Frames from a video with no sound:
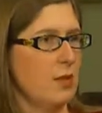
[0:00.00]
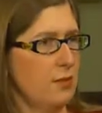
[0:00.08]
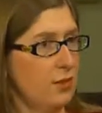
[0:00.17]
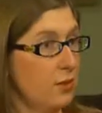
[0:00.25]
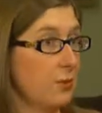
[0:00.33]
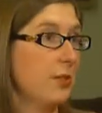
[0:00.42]

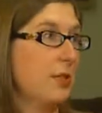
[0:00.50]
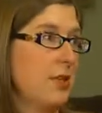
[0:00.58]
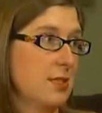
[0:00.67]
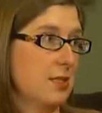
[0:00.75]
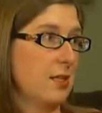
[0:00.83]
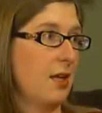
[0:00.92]
that there really
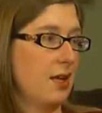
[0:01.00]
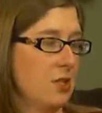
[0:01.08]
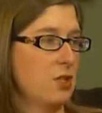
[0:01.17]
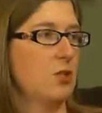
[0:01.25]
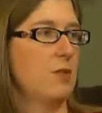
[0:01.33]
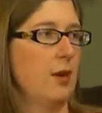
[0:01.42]
is a lot of
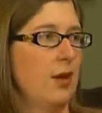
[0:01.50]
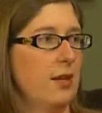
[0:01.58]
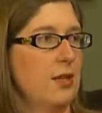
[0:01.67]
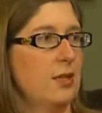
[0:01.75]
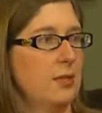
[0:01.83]
history behind it.